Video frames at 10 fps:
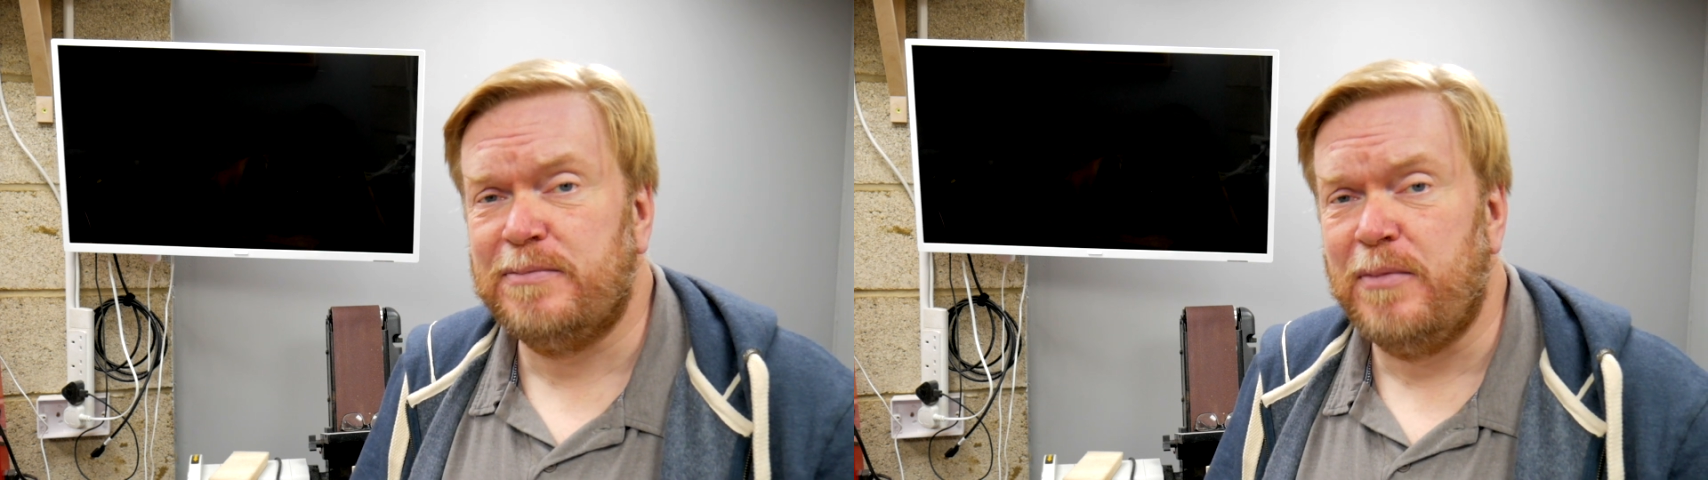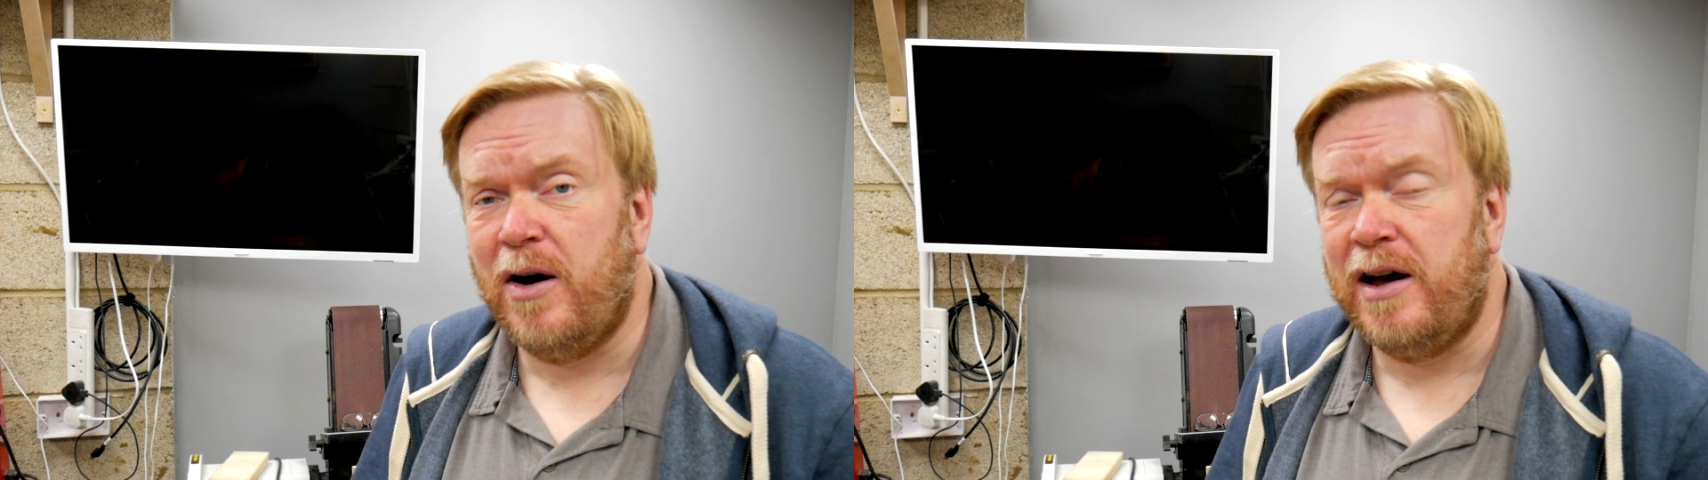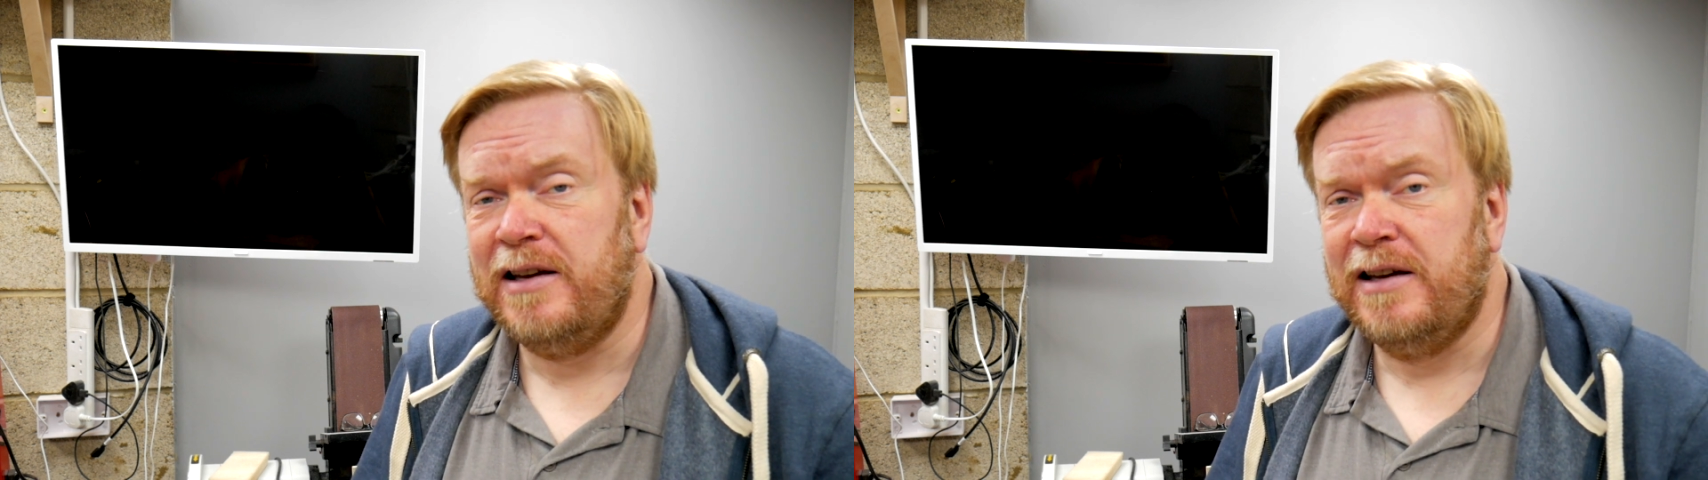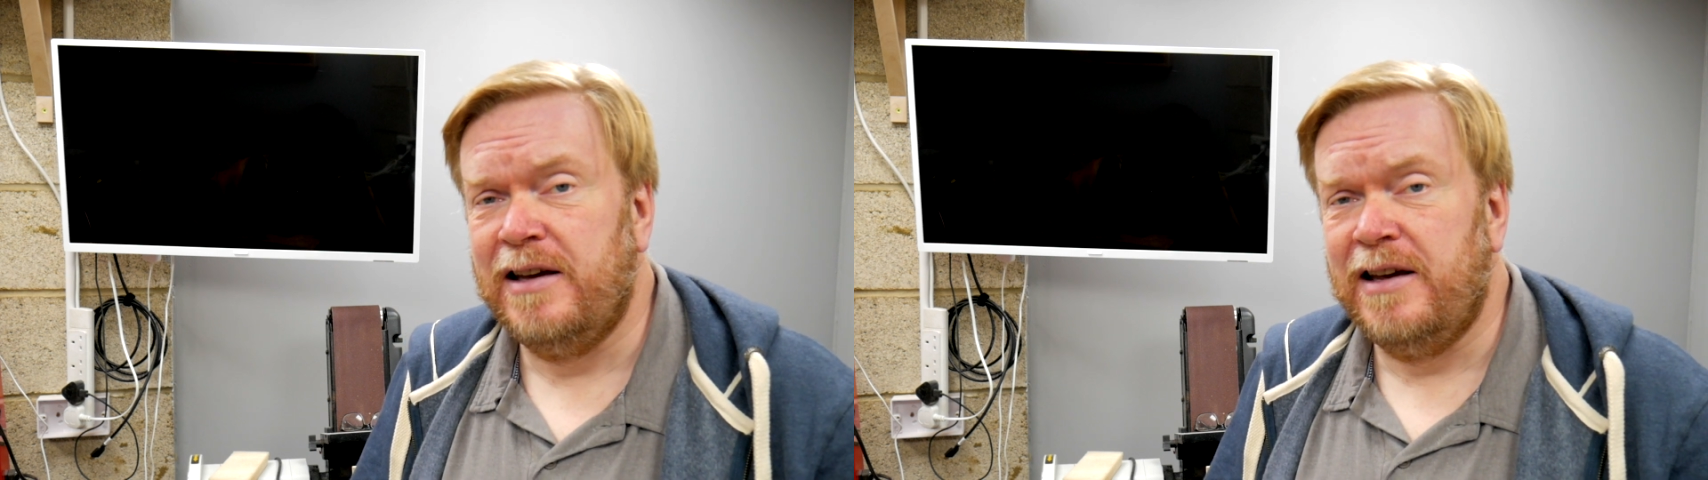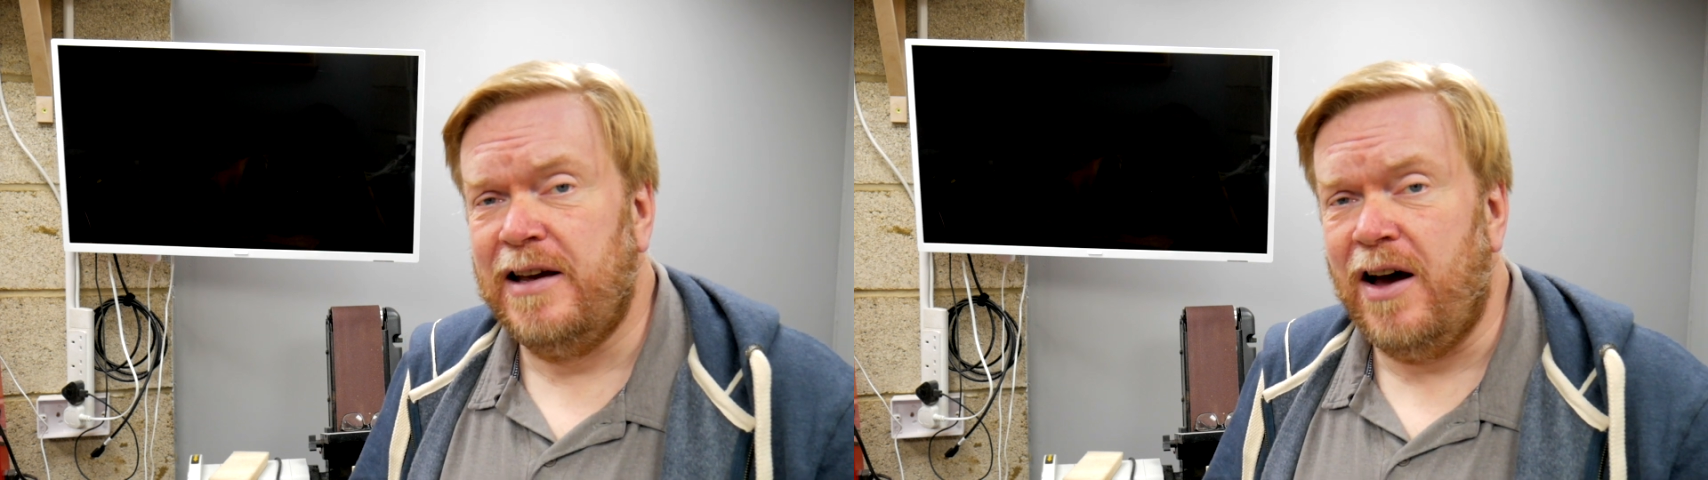my
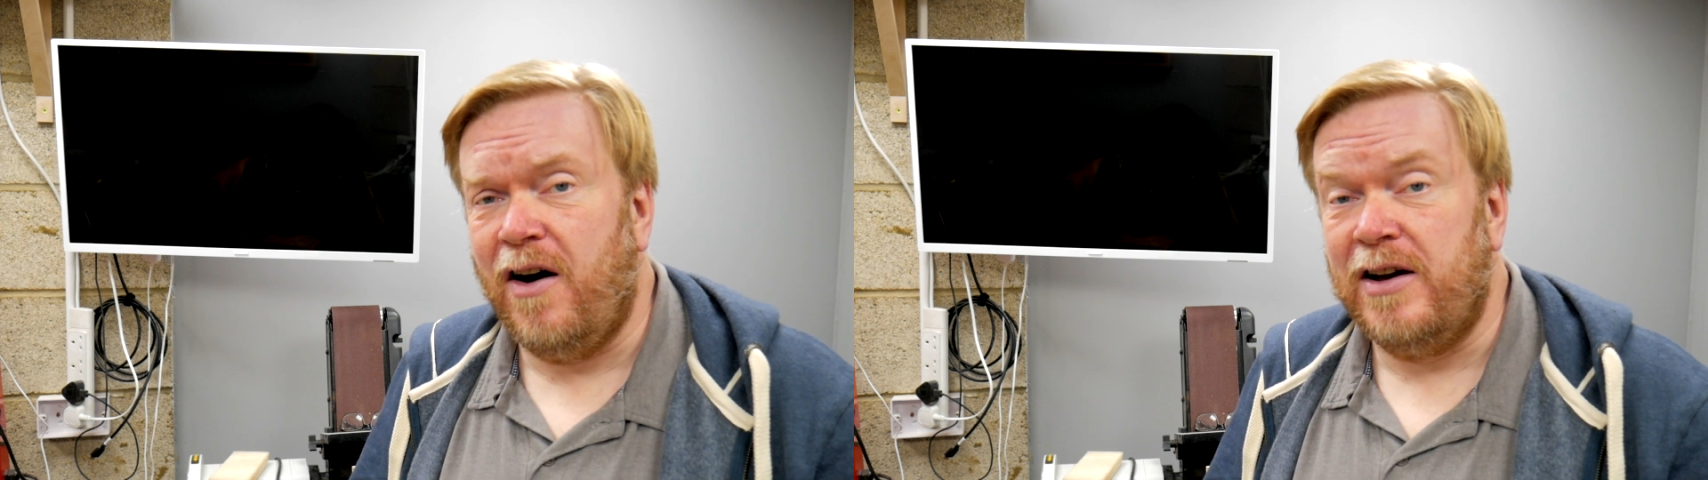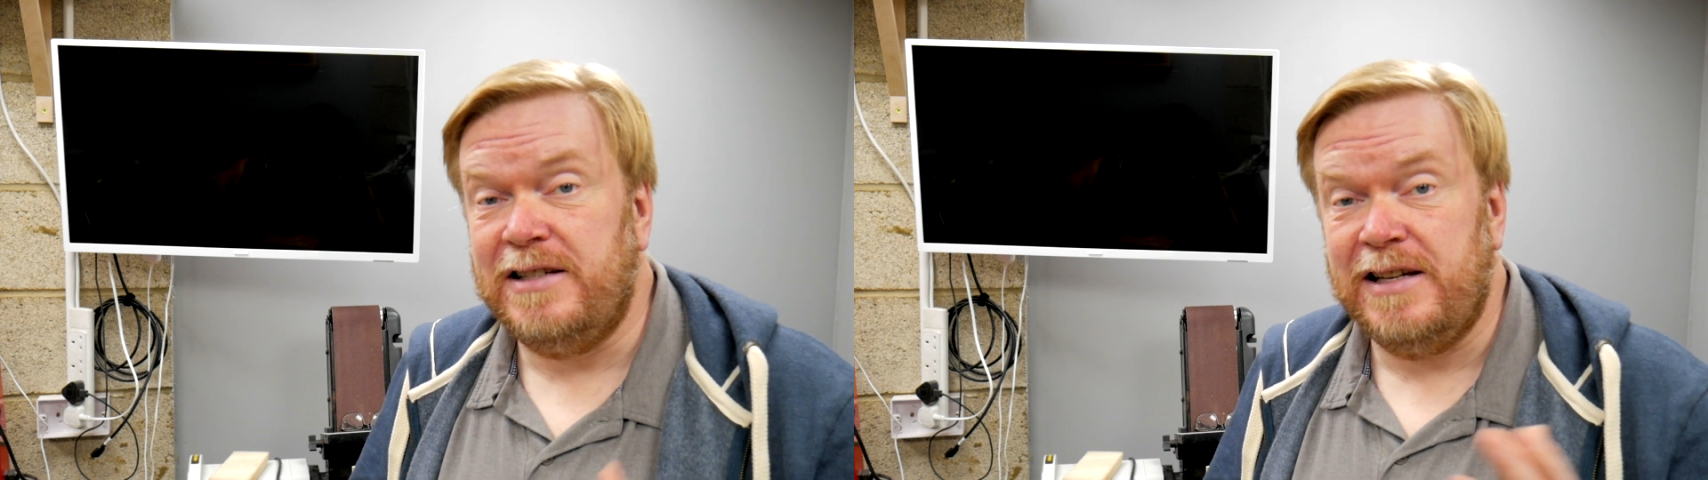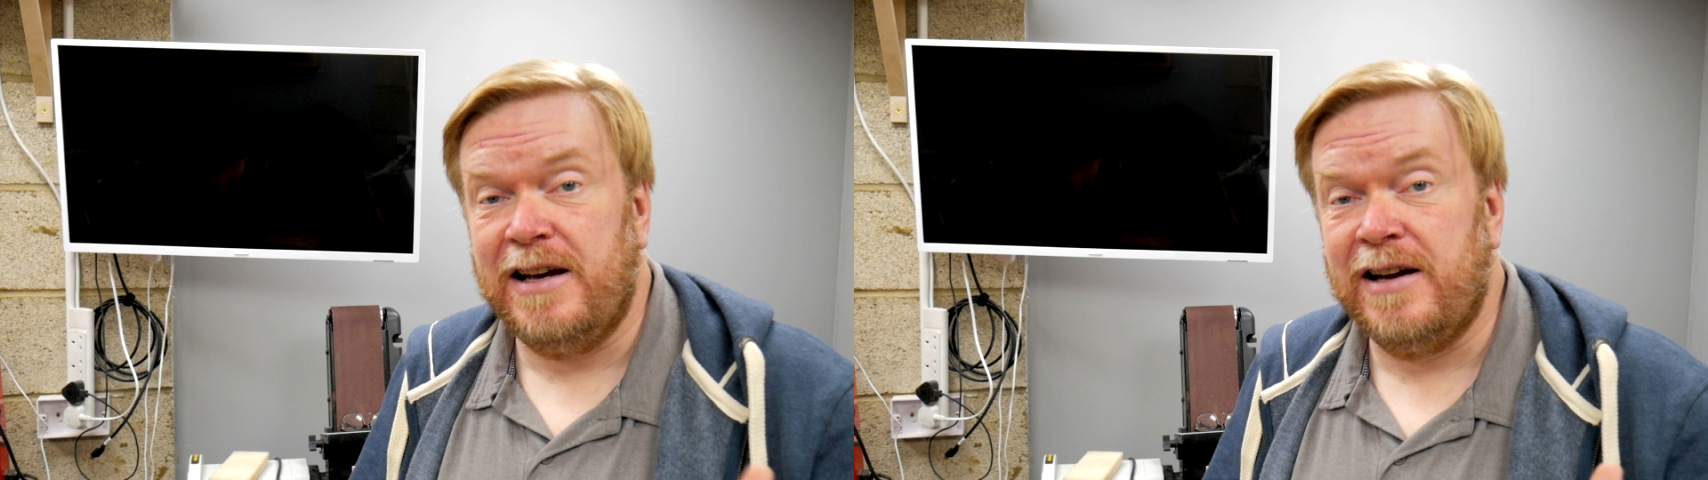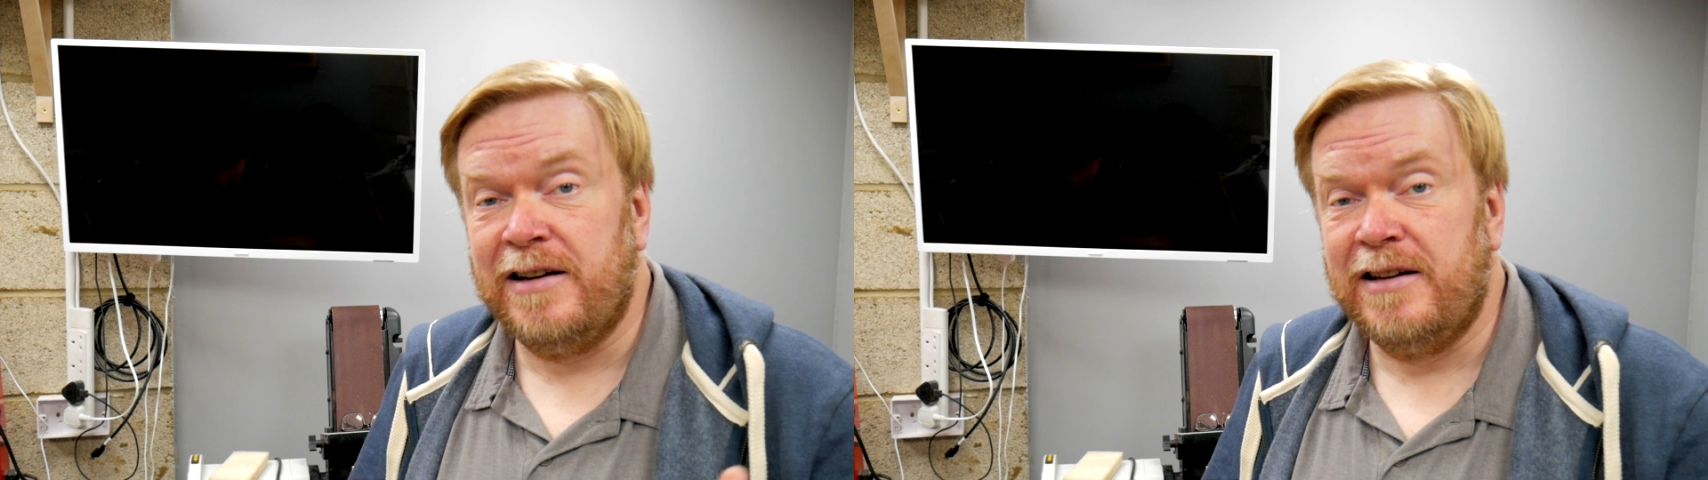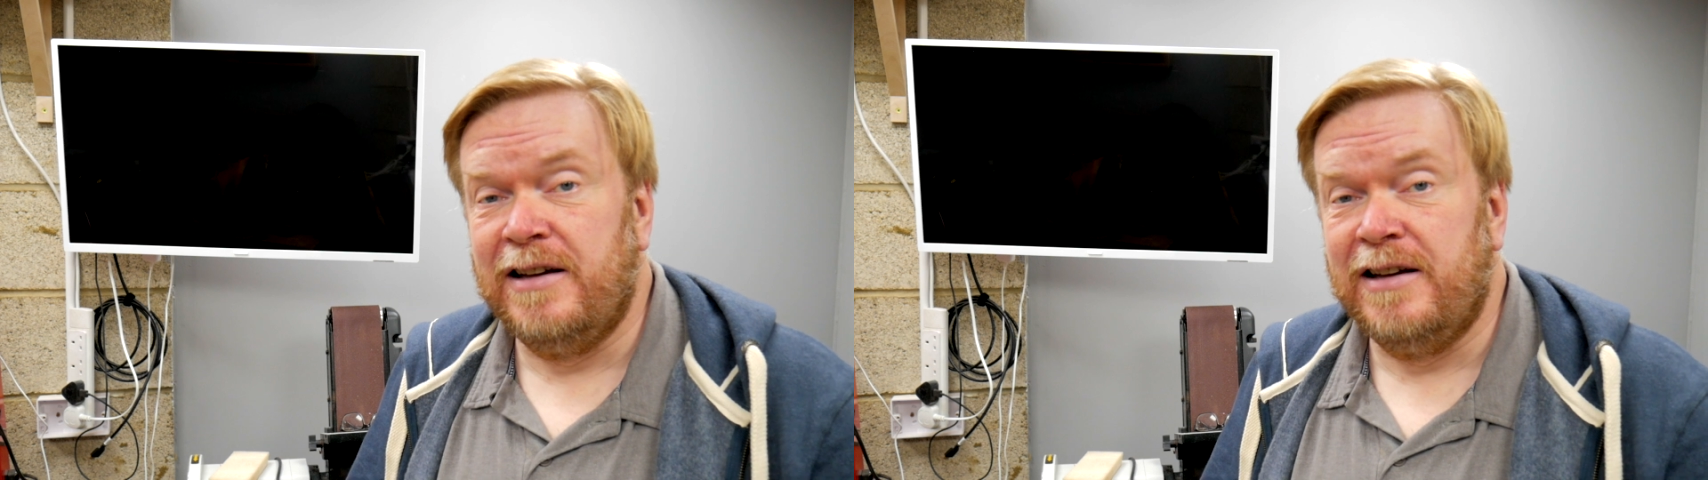idea,